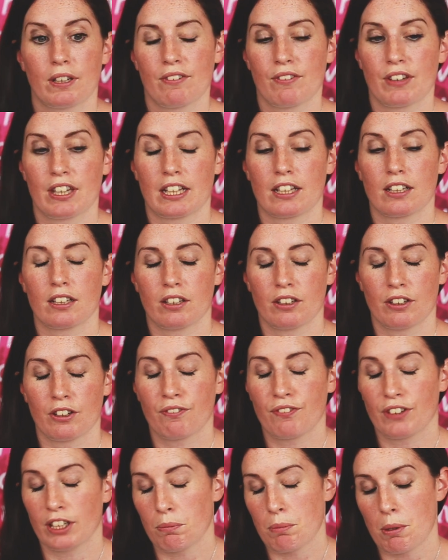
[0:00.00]
whenever they you
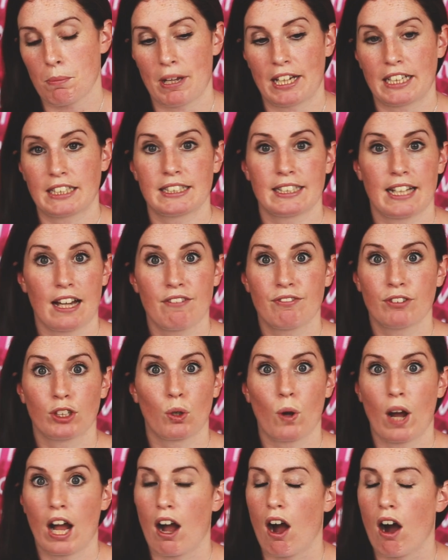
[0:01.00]
know philippa makes the
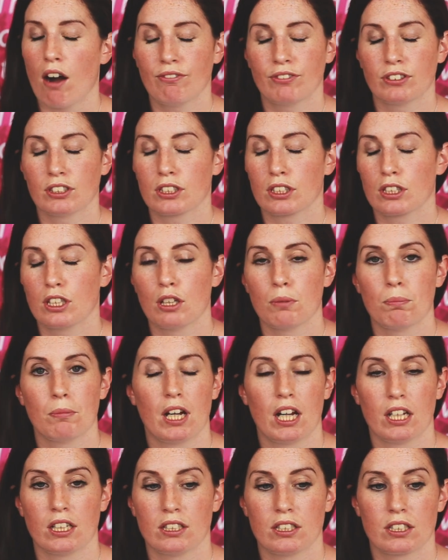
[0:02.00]
effort quite often to
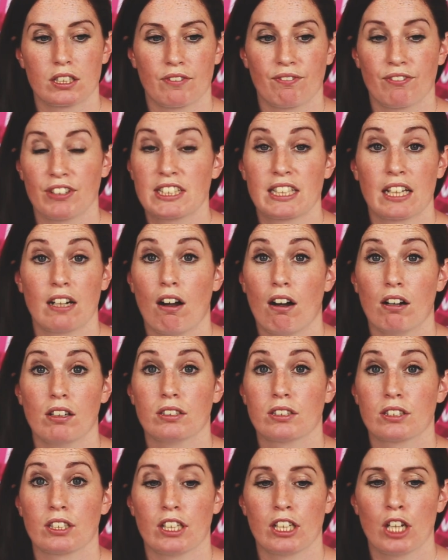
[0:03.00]
come and visit
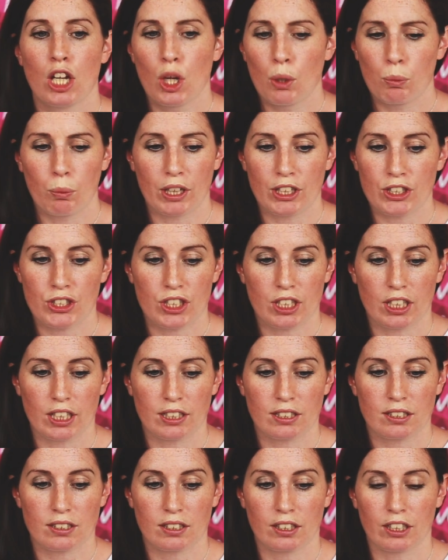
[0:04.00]
Halton which
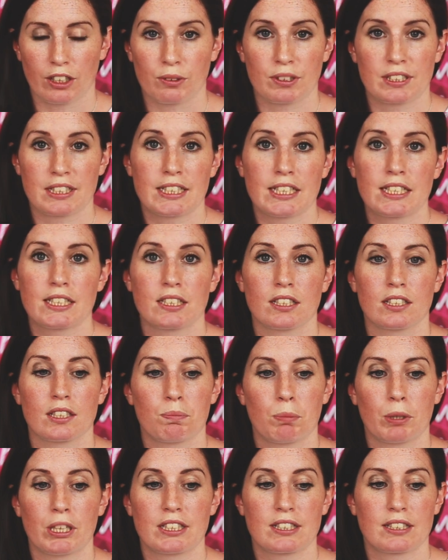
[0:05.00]
is you know it's a distance
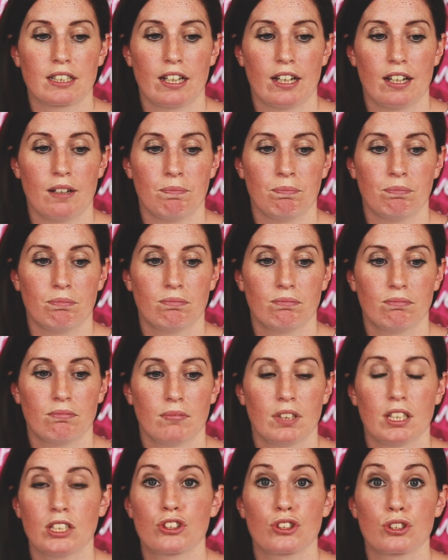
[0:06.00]
distance, but it's um,
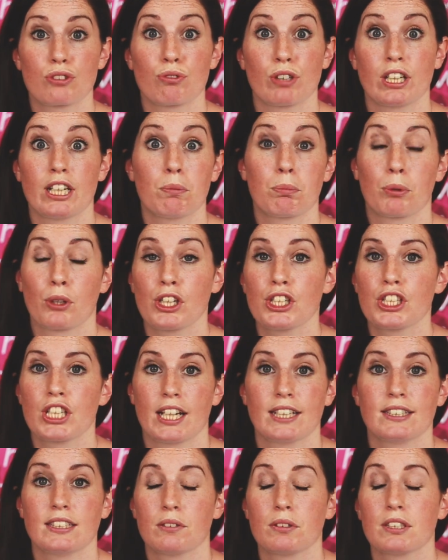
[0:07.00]
it's just really
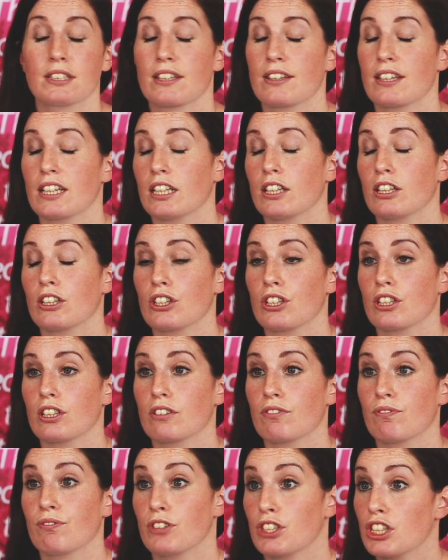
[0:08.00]
appreciated because I think
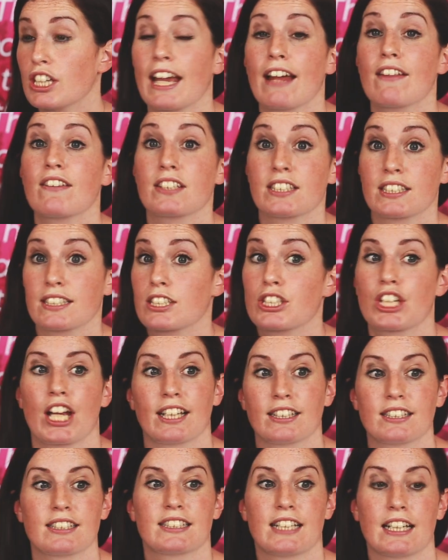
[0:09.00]
she gets the
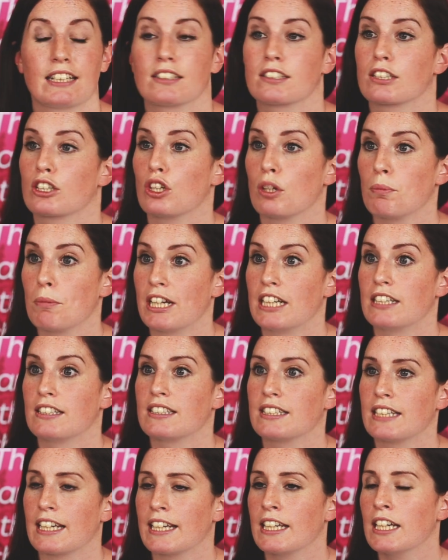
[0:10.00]
chance then to come in
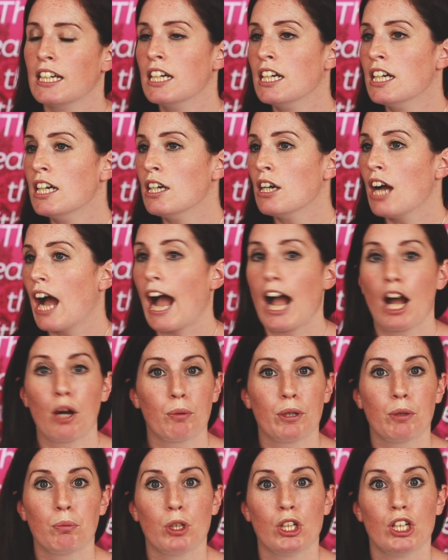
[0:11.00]
and see
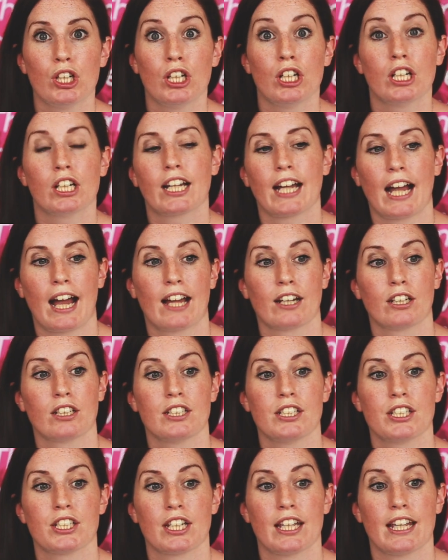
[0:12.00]
how we work,
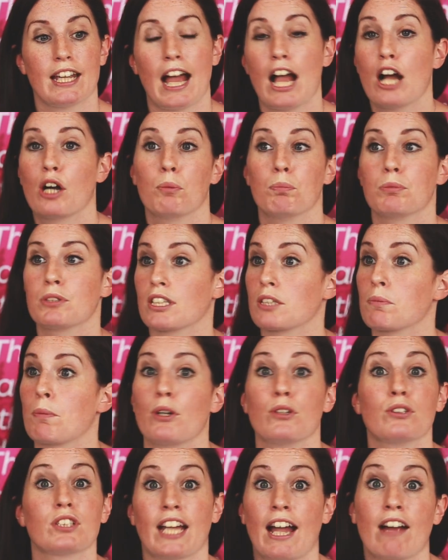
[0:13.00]
and it helps, I
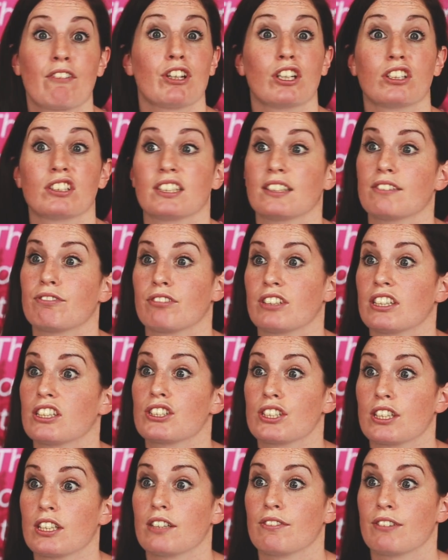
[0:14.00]
suppose, carry on delivering
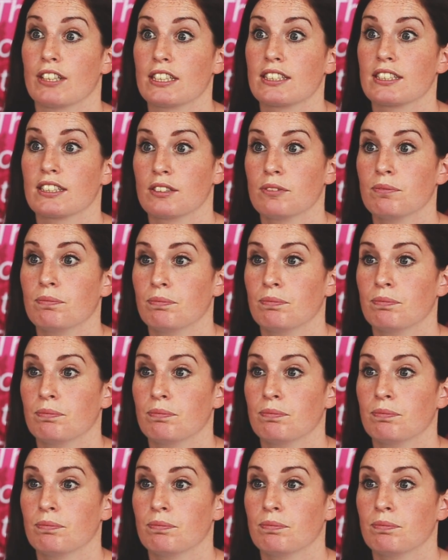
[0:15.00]
the service.